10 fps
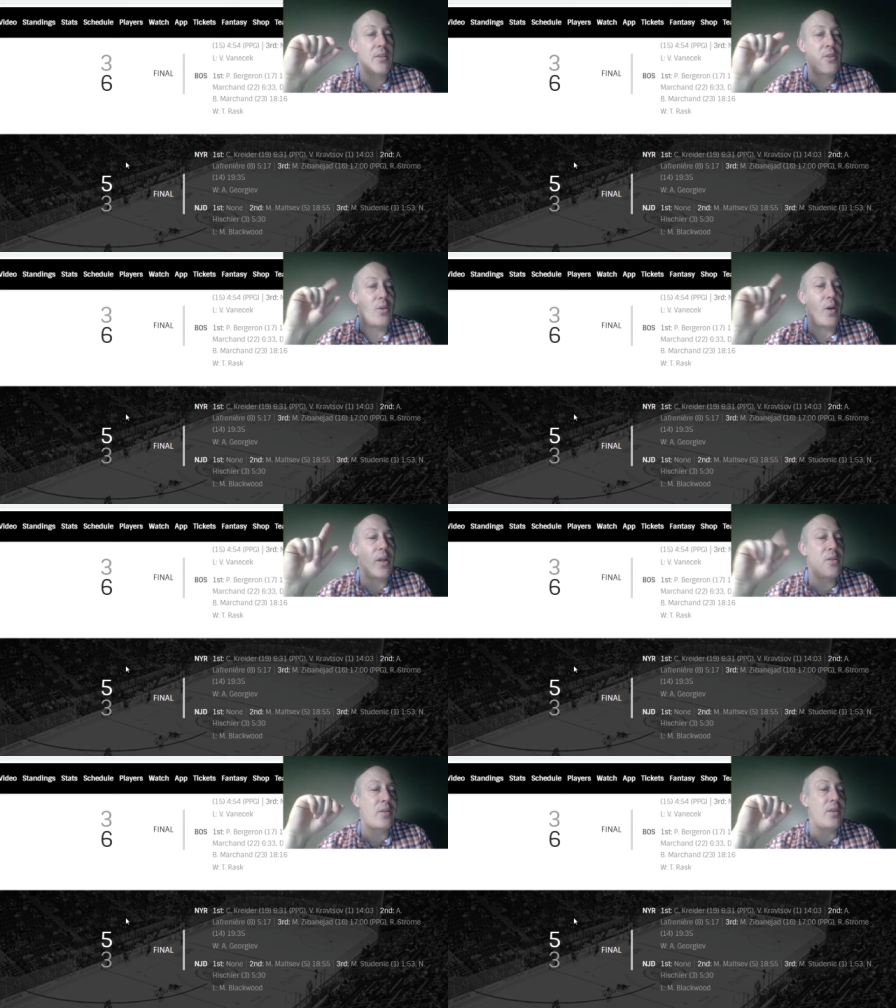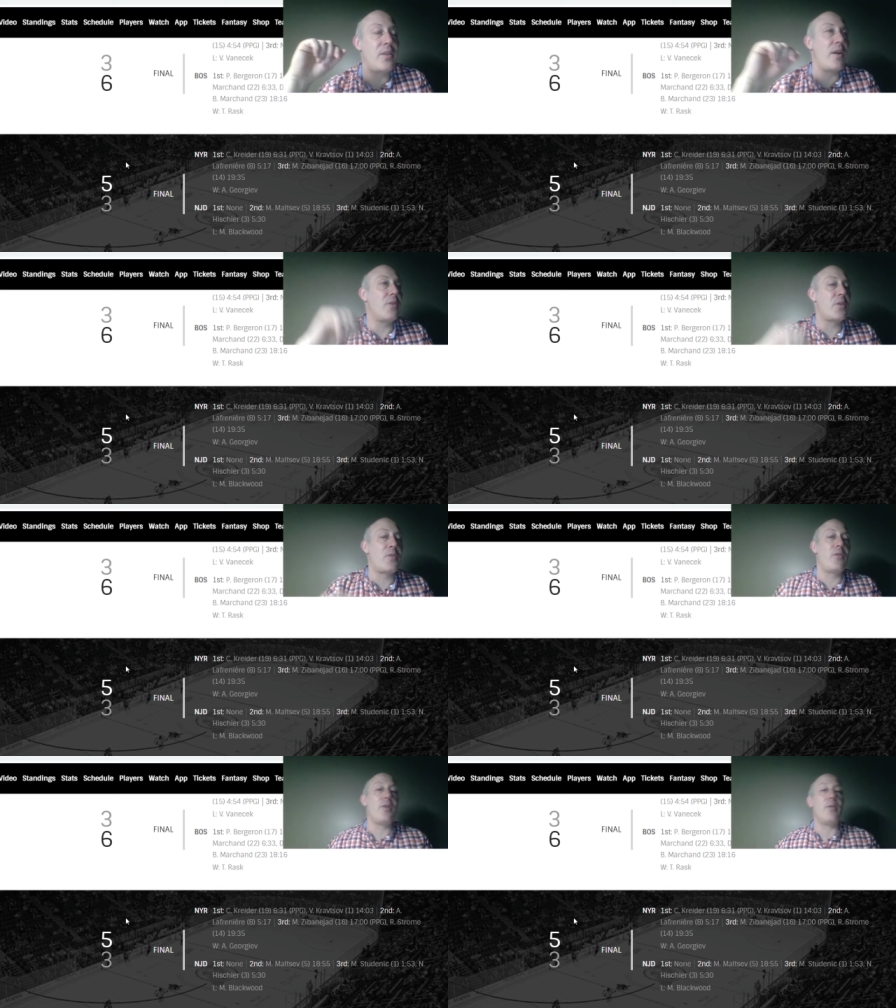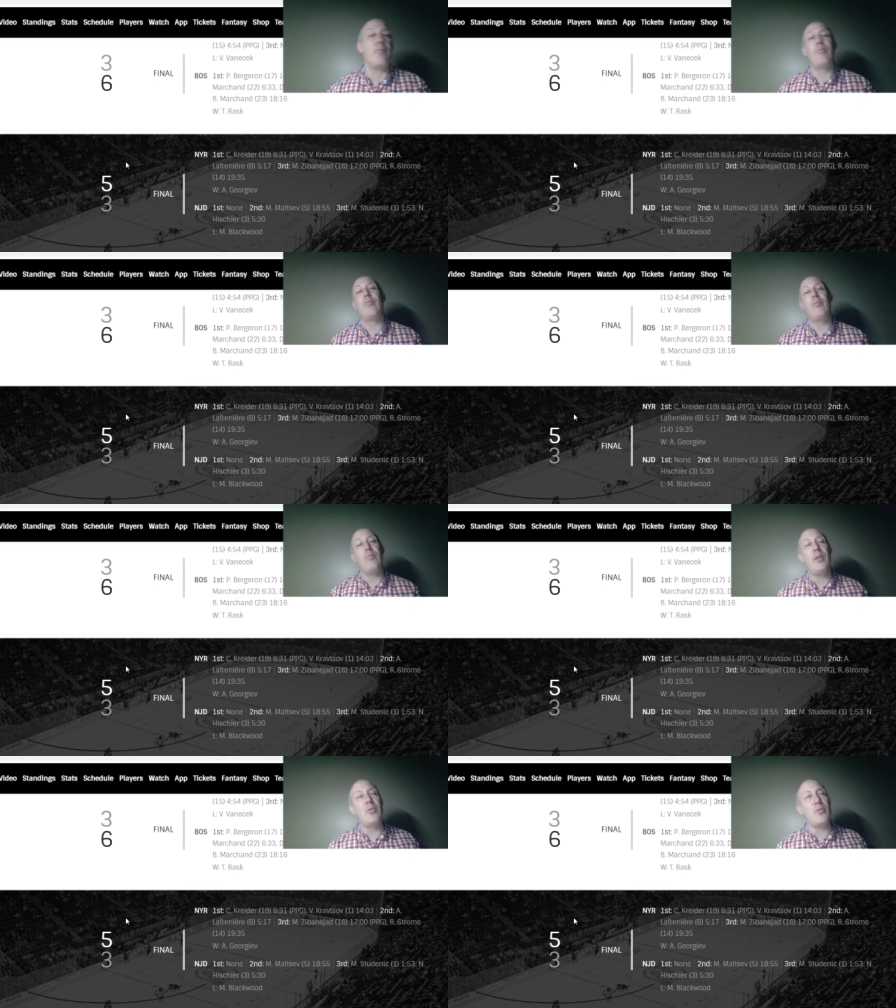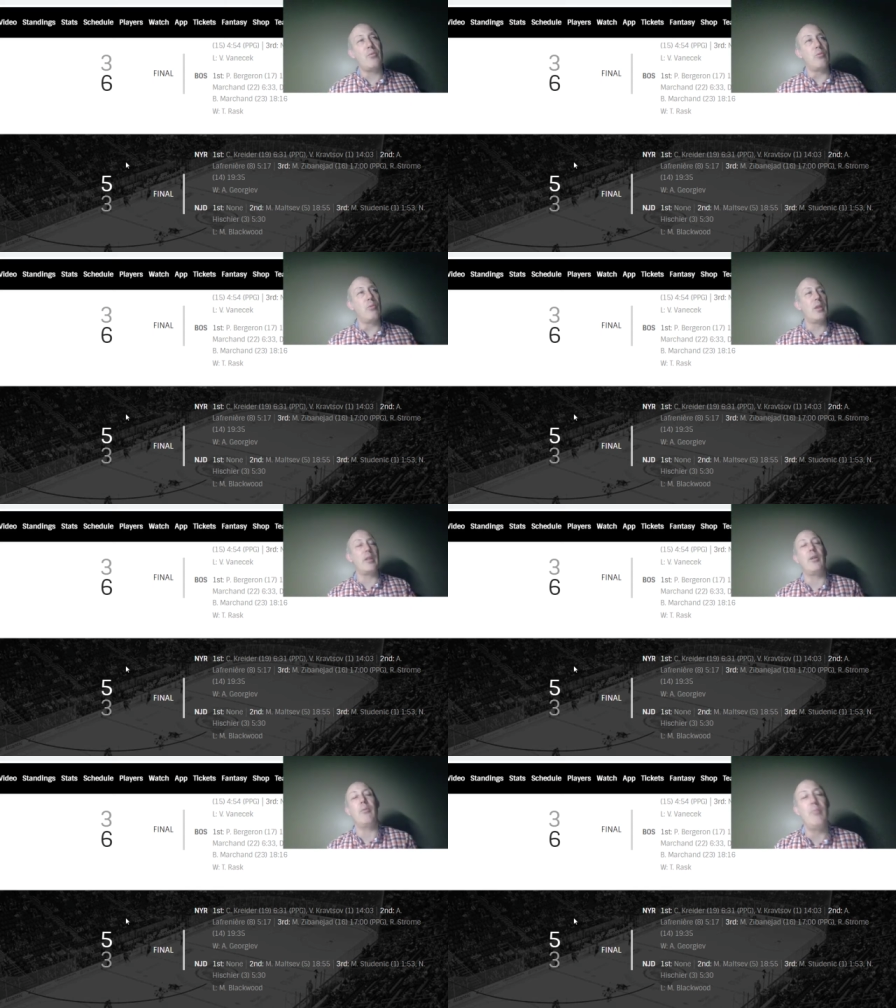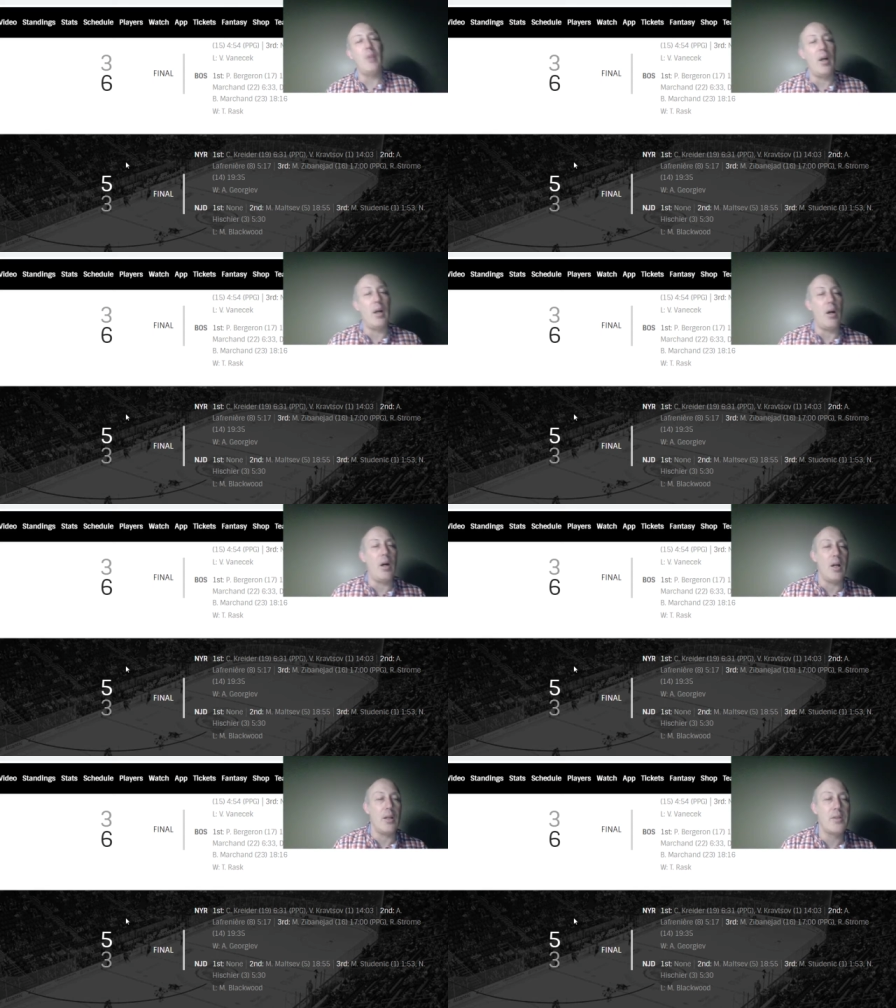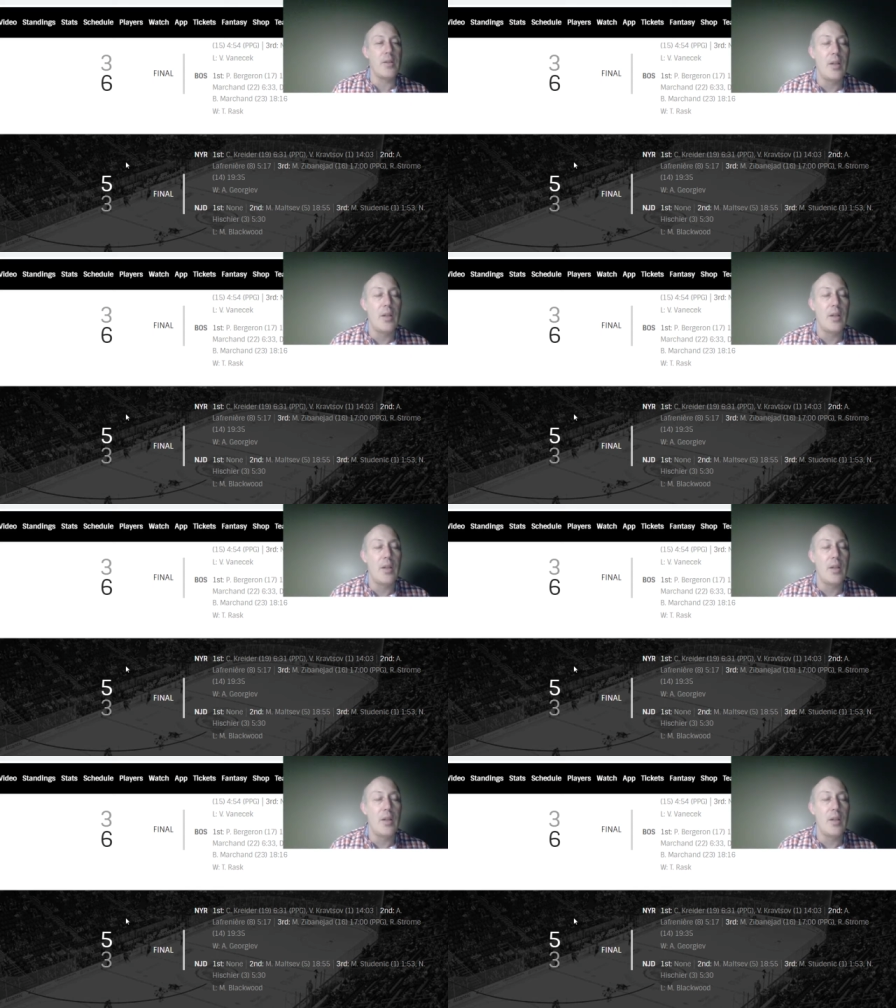So I took the Devils for the, it was really good odds